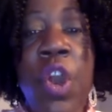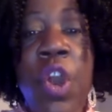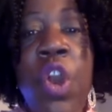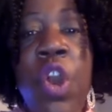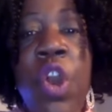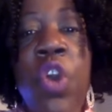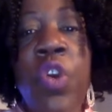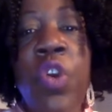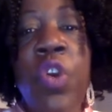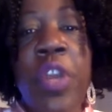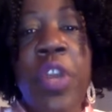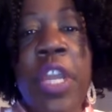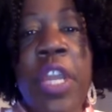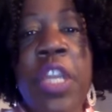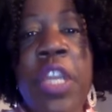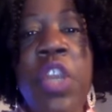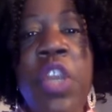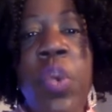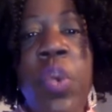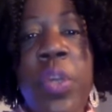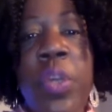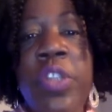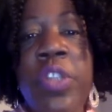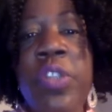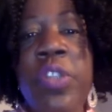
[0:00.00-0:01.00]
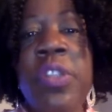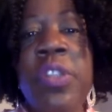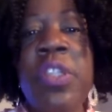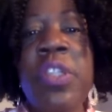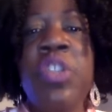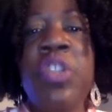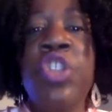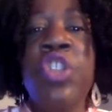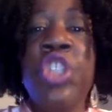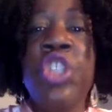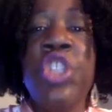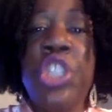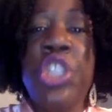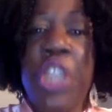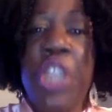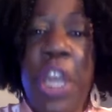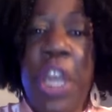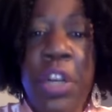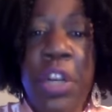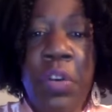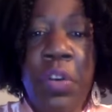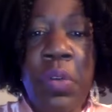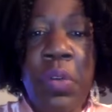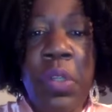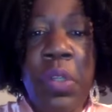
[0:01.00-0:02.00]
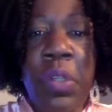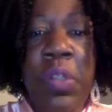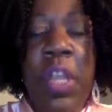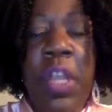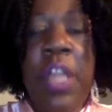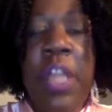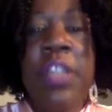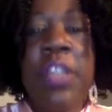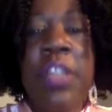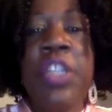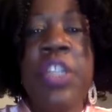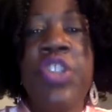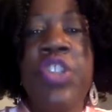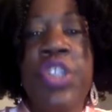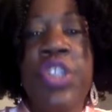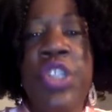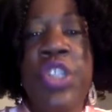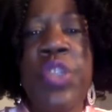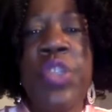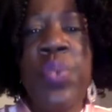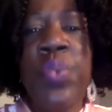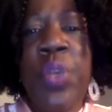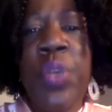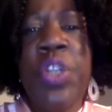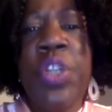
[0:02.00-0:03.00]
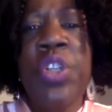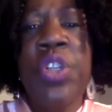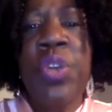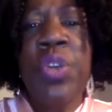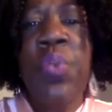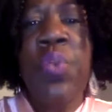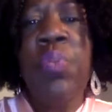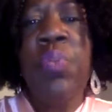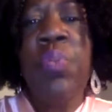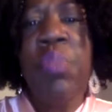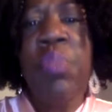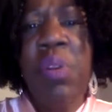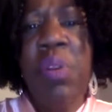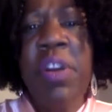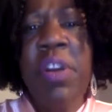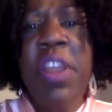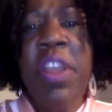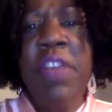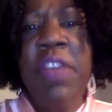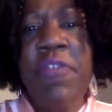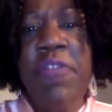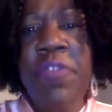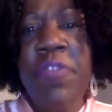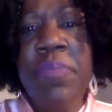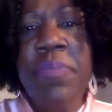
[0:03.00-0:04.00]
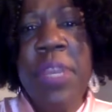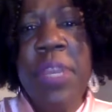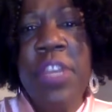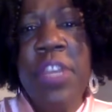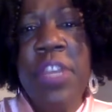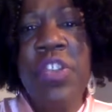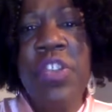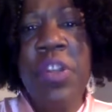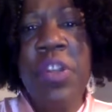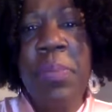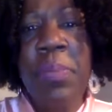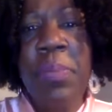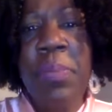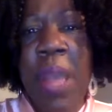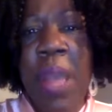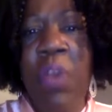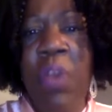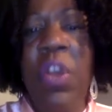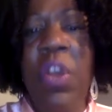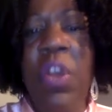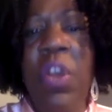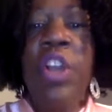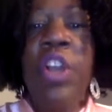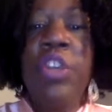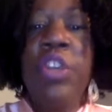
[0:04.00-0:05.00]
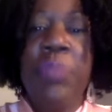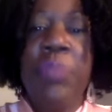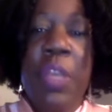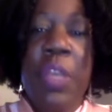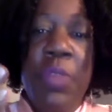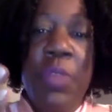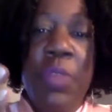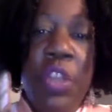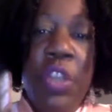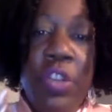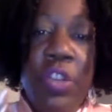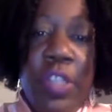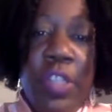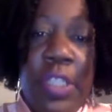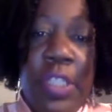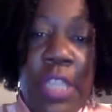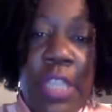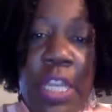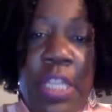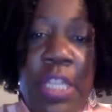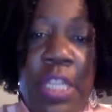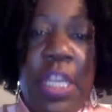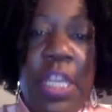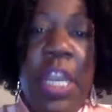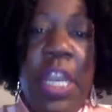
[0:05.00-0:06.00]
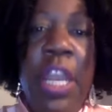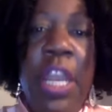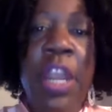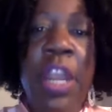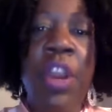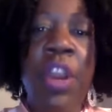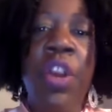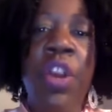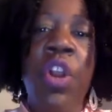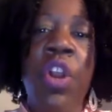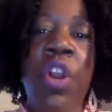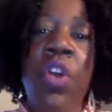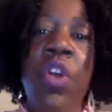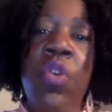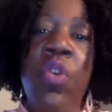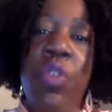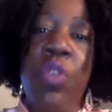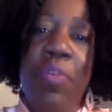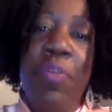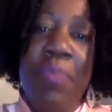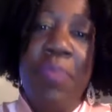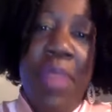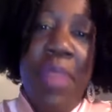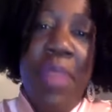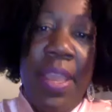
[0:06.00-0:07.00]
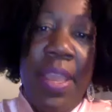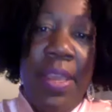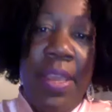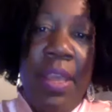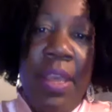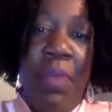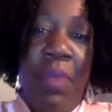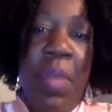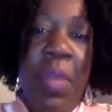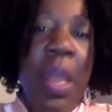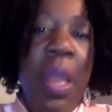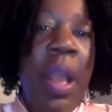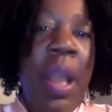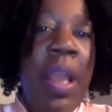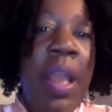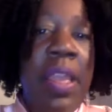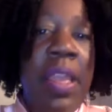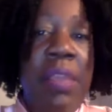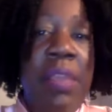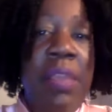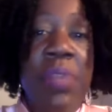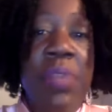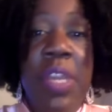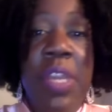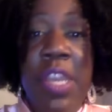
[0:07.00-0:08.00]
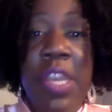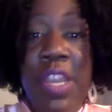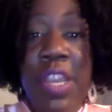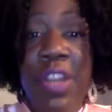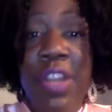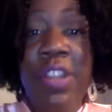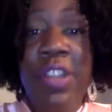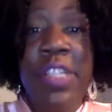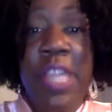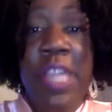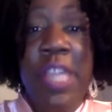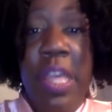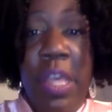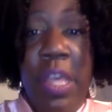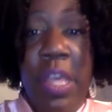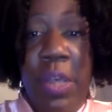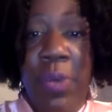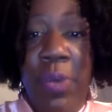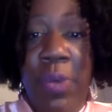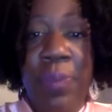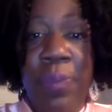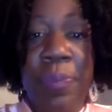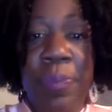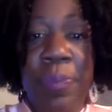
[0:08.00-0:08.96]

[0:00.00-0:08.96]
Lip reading: or any questions in general that you just want to know more information about, maybe your skincare or makeup. I am here to help.